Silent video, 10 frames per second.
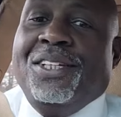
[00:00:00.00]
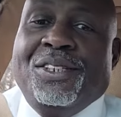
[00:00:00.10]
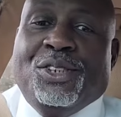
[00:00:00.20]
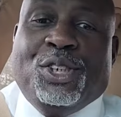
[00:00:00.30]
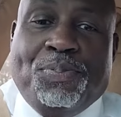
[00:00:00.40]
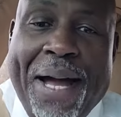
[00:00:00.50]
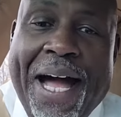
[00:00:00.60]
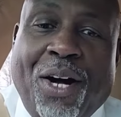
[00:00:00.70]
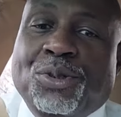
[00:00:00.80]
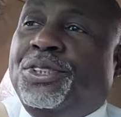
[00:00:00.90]
your
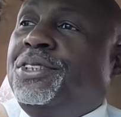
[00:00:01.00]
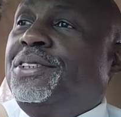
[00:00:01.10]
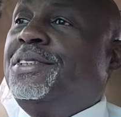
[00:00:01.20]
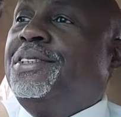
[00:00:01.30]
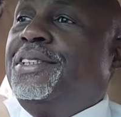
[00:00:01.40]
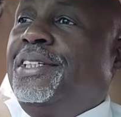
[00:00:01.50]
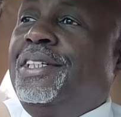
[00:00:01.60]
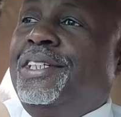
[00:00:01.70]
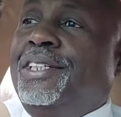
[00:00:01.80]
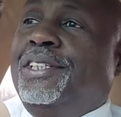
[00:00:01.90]
spouse,
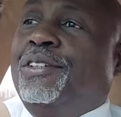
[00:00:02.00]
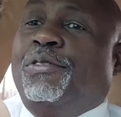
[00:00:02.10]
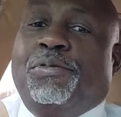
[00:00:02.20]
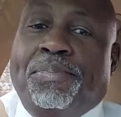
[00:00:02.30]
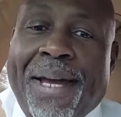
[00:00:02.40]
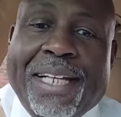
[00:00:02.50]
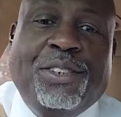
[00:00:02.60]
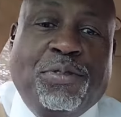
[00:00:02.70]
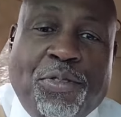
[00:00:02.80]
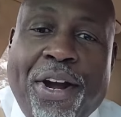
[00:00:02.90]
your
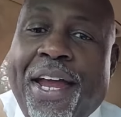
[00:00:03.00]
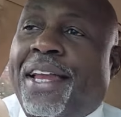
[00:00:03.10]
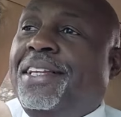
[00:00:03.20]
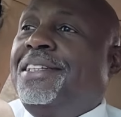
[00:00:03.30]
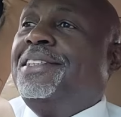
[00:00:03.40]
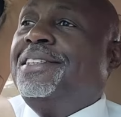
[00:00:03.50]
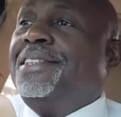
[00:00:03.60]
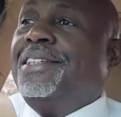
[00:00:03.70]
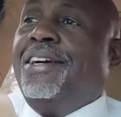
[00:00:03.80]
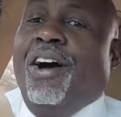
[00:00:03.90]
best friend,
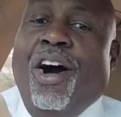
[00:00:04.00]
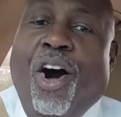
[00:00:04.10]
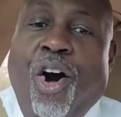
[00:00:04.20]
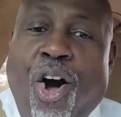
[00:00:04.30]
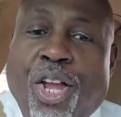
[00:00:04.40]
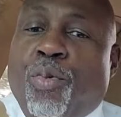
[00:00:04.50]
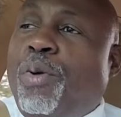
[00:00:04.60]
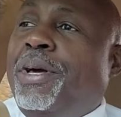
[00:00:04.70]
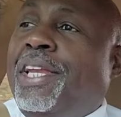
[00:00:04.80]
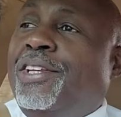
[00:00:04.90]
all the
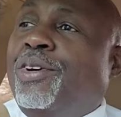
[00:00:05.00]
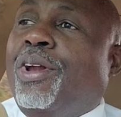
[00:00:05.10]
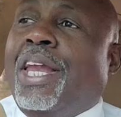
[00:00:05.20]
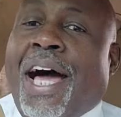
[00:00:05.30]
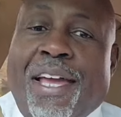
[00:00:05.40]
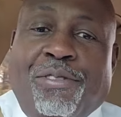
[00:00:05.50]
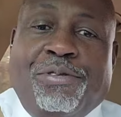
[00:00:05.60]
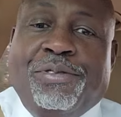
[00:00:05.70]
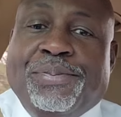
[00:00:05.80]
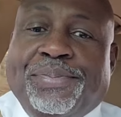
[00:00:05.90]
women in your life
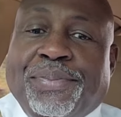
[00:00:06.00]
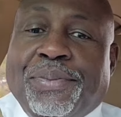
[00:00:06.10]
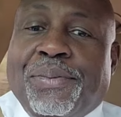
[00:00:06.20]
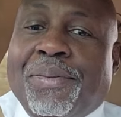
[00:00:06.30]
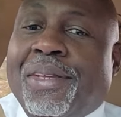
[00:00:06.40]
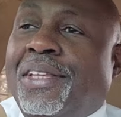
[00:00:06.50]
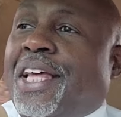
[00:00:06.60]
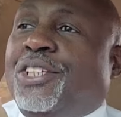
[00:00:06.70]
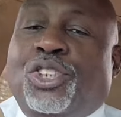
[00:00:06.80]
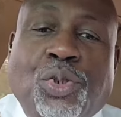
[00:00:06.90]

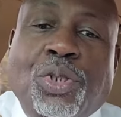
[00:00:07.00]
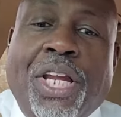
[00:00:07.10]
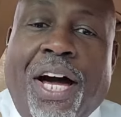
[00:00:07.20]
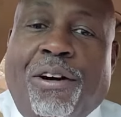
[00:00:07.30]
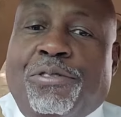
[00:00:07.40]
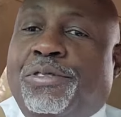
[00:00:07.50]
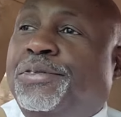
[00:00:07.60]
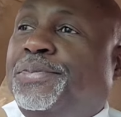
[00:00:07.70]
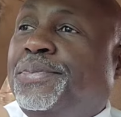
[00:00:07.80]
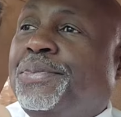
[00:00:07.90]
that you love.
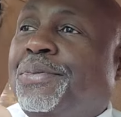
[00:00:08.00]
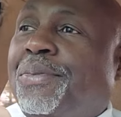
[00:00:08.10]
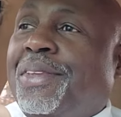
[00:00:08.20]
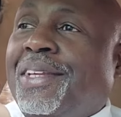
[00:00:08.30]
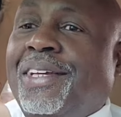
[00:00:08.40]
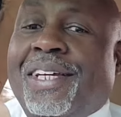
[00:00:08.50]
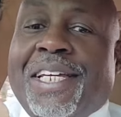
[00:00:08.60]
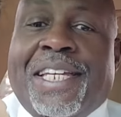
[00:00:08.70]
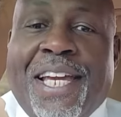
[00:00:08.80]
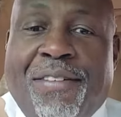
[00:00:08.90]

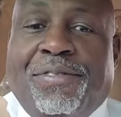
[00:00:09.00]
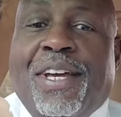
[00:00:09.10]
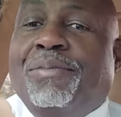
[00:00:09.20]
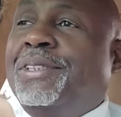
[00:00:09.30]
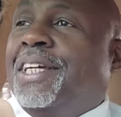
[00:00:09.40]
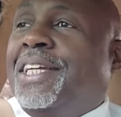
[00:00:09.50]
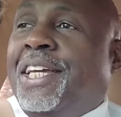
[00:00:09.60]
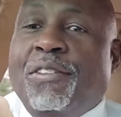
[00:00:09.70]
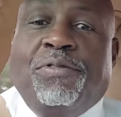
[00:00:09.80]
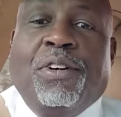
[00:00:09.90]
Give them the
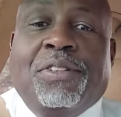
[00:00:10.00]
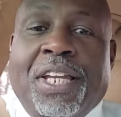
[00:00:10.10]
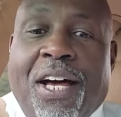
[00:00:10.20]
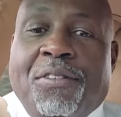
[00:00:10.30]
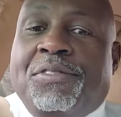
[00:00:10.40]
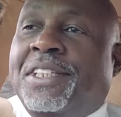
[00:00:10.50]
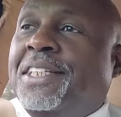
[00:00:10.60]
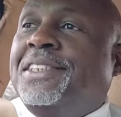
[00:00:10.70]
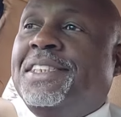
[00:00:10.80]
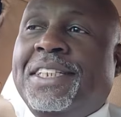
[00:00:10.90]
gift of love
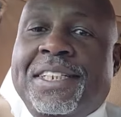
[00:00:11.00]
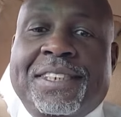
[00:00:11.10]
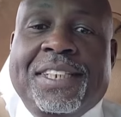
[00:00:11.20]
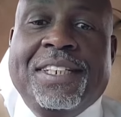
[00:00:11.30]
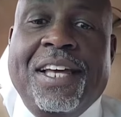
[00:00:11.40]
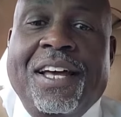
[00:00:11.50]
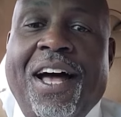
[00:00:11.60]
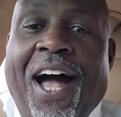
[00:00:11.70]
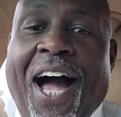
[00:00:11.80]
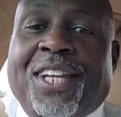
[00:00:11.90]
this season,
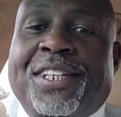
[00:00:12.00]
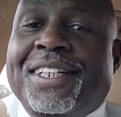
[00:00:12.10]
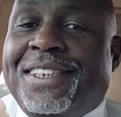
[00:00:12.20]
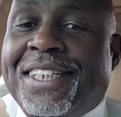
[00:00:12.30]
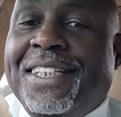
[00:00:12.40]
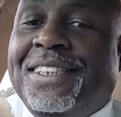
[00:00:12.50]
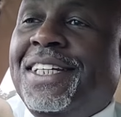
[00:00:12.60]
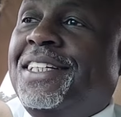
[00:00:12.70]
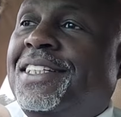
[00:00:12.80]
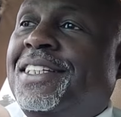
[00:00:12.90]
holiday season